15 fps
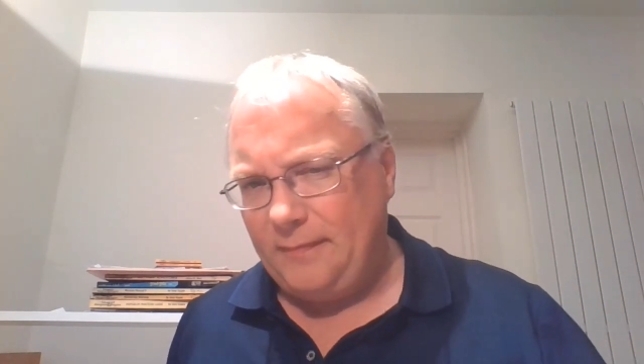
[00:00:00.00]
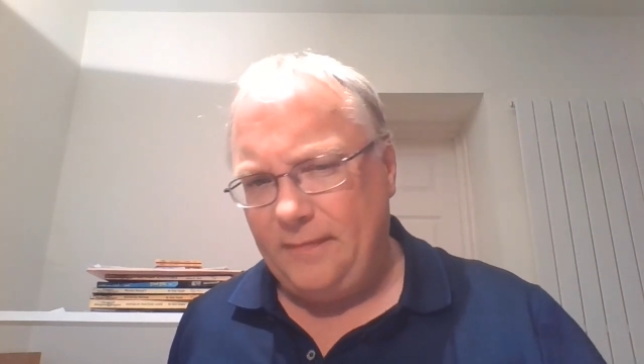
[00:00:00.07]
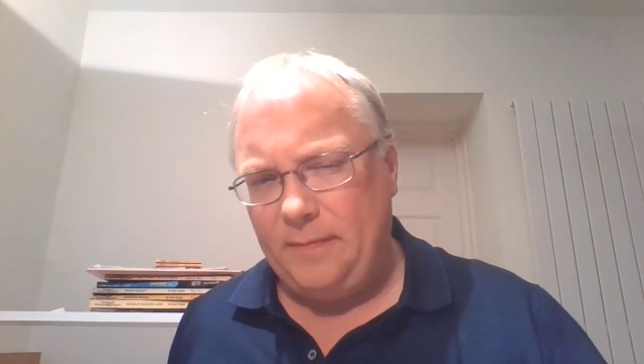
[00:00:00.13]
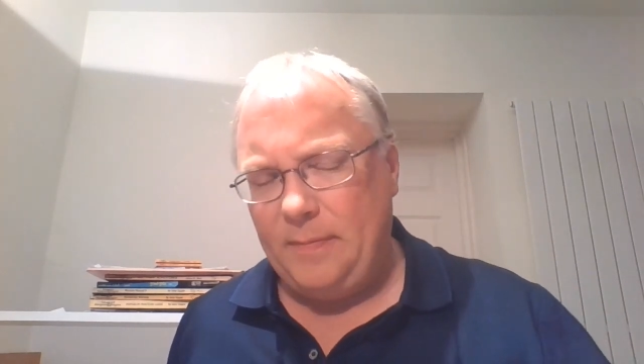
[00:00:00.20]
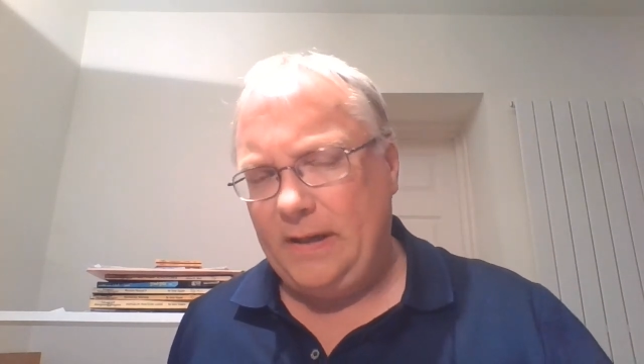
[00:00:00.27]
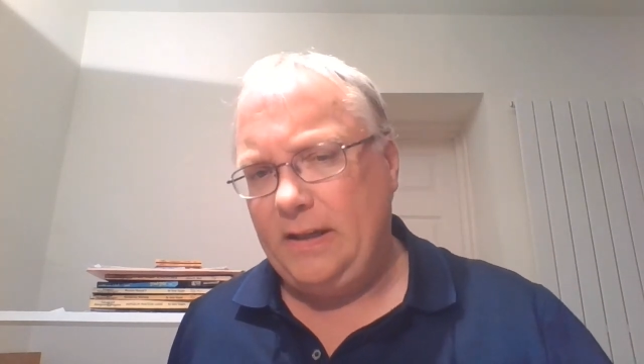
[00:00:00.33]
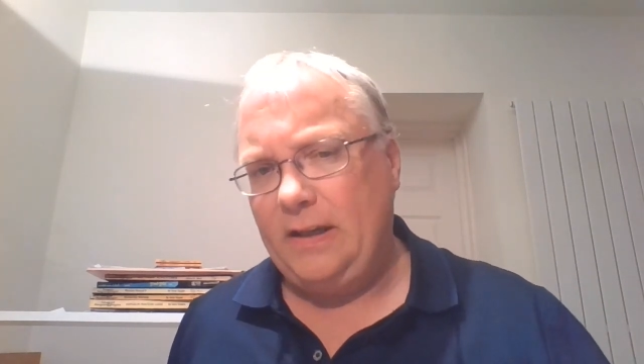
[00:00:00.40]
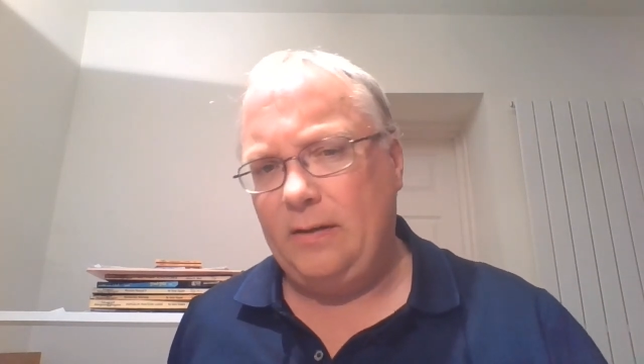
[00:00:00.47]
for
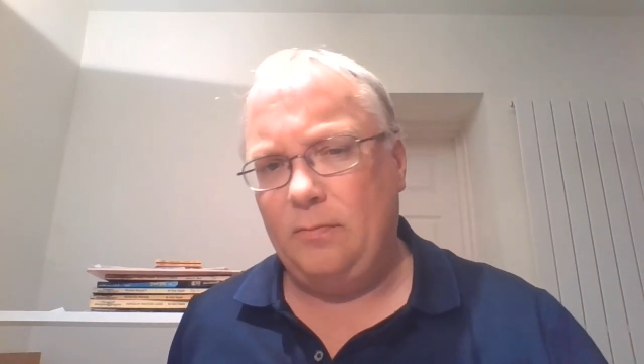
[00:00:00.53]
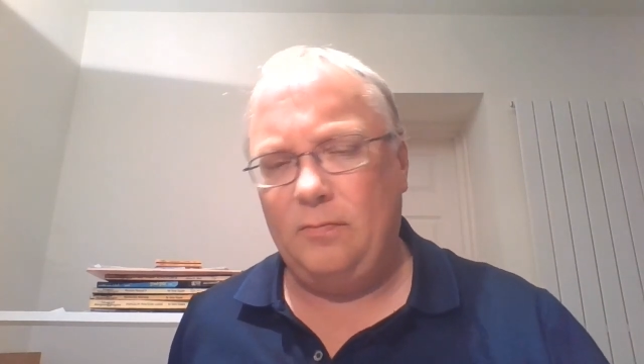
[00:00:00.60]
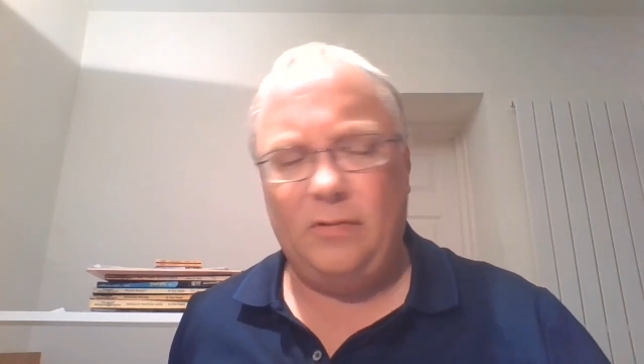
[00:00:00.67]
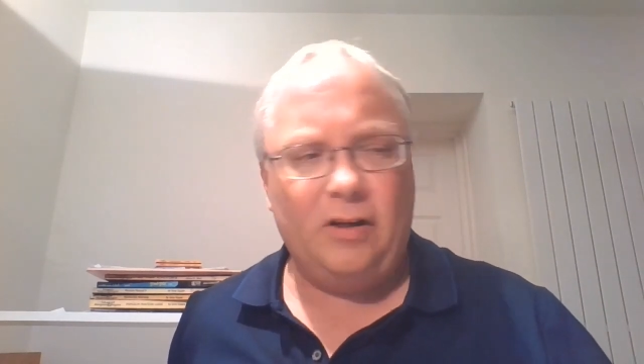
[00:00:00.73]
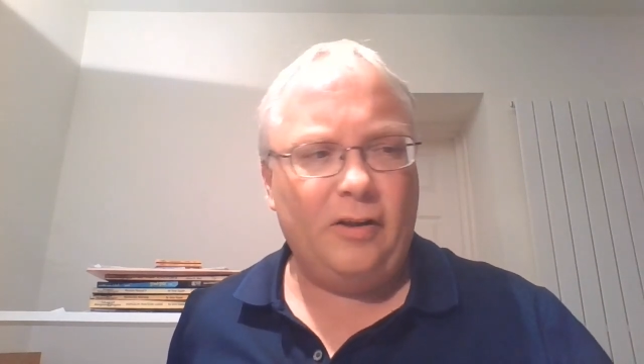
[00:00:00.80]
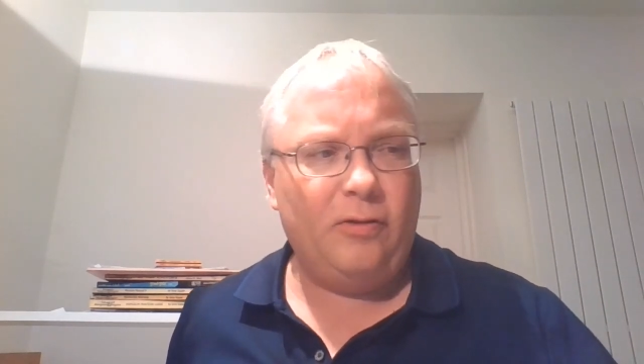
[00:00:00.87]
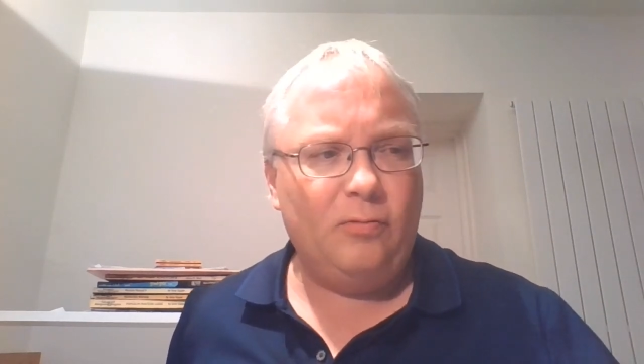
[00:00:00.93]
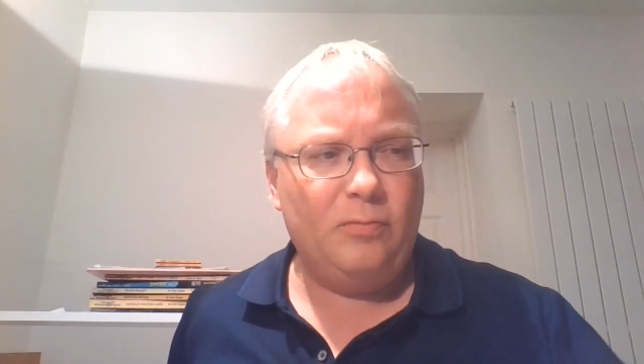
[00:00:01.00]
making what
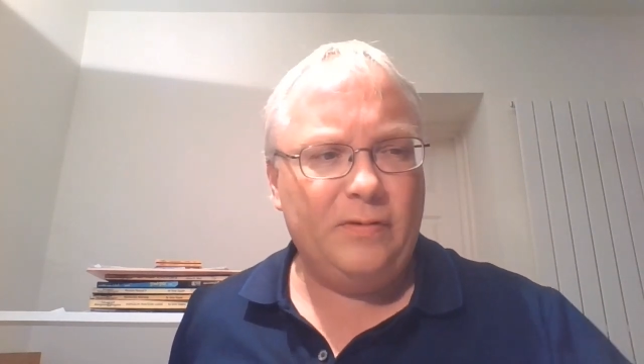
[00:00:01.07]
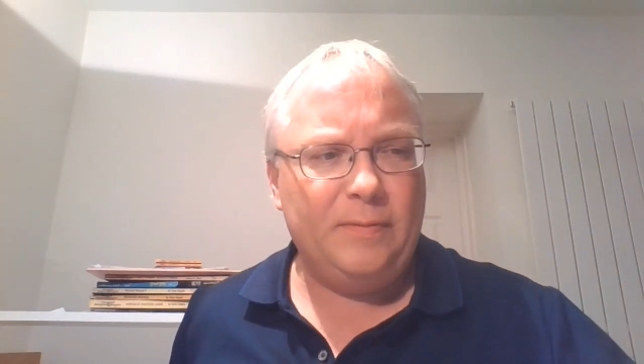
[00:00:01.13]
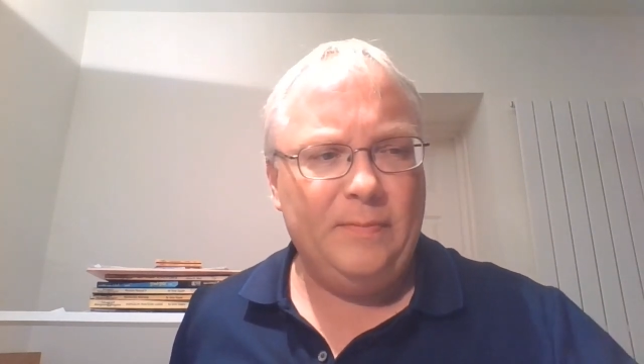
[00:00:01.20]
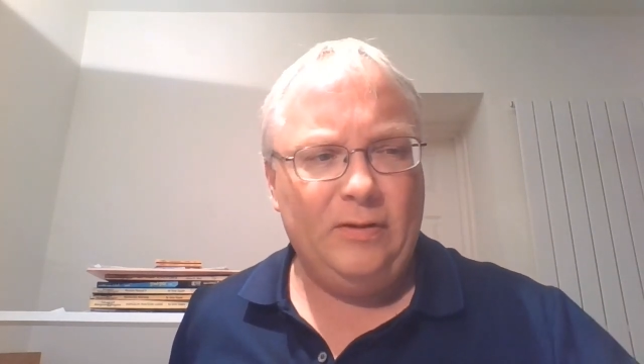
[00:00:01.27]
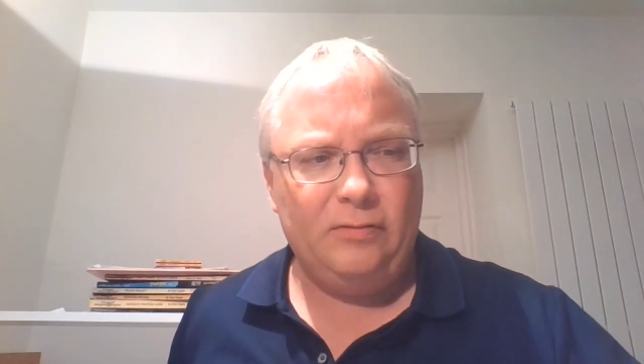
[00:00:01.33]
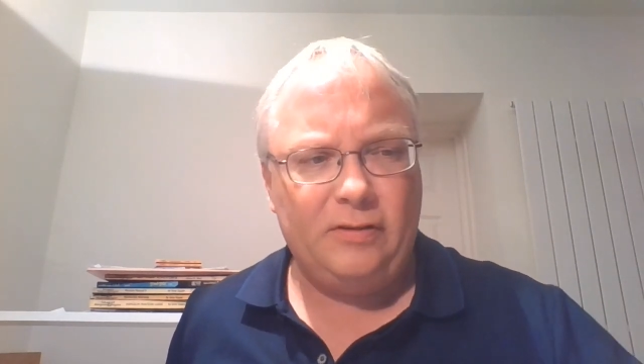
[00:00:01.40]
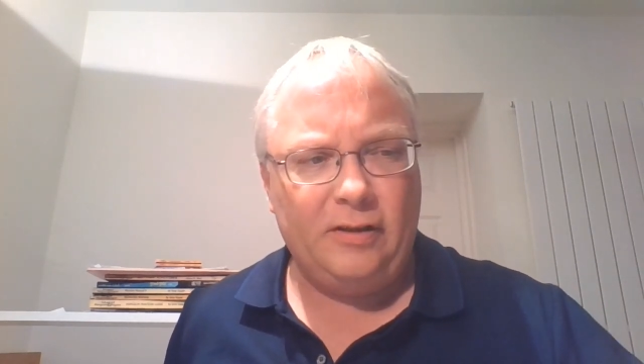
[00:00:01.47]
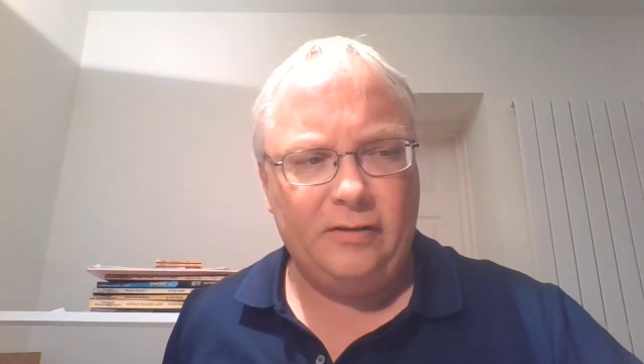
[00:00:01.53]
I thought was a
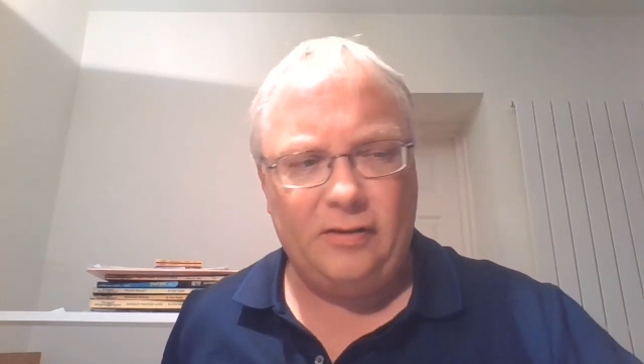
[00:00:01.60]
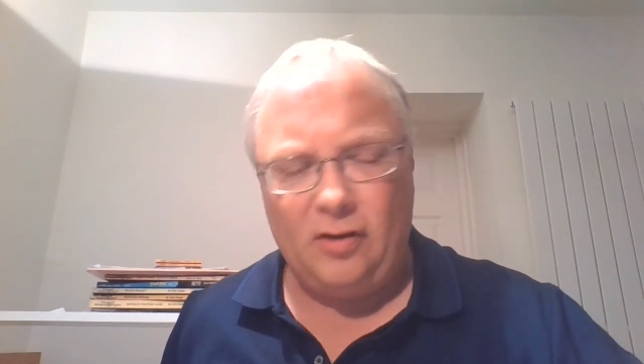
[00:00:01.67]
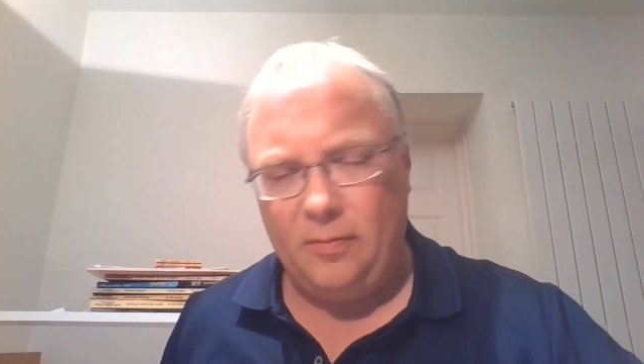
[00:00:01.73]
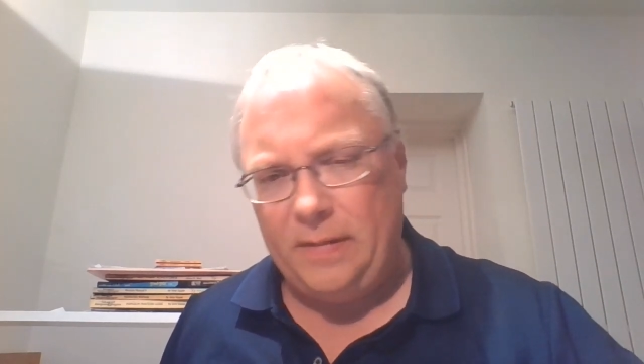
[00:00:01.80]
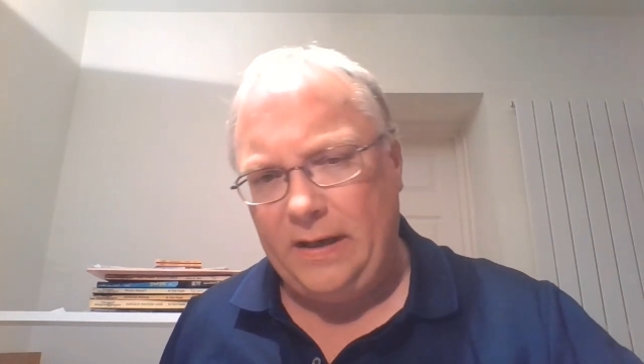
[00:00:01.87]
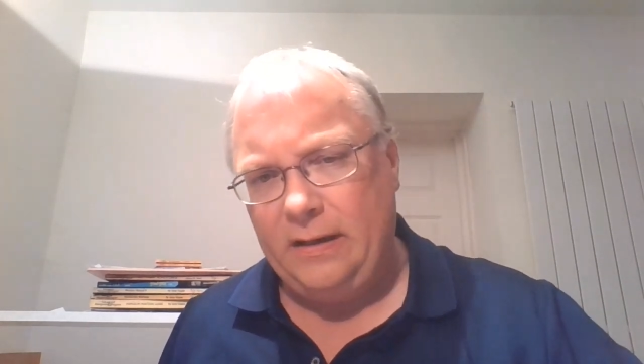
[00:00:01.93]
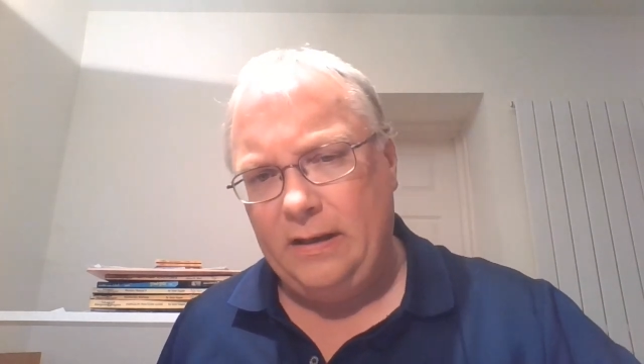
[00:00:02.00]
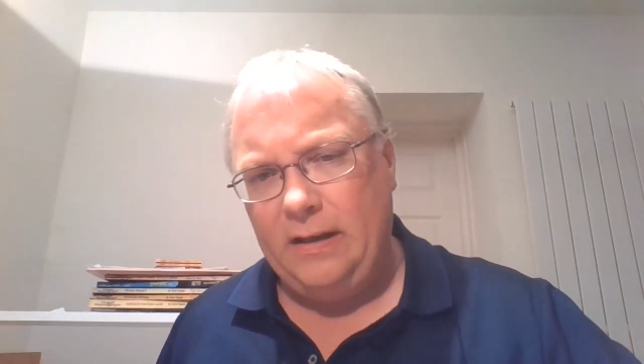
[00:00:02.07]
milquetoast
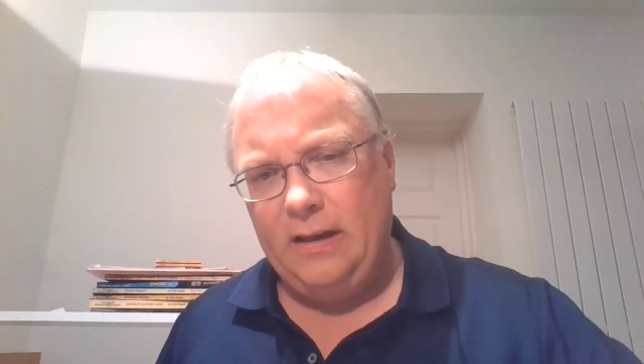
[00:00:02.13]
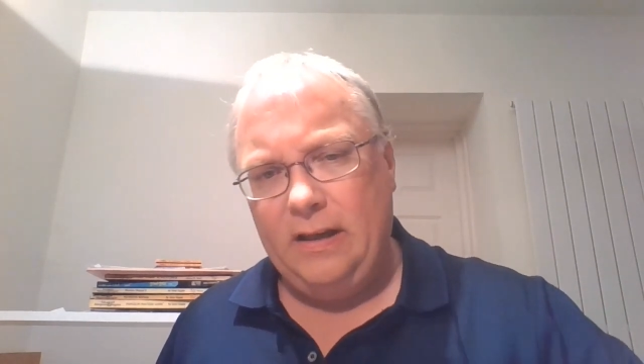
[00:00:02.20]
comment,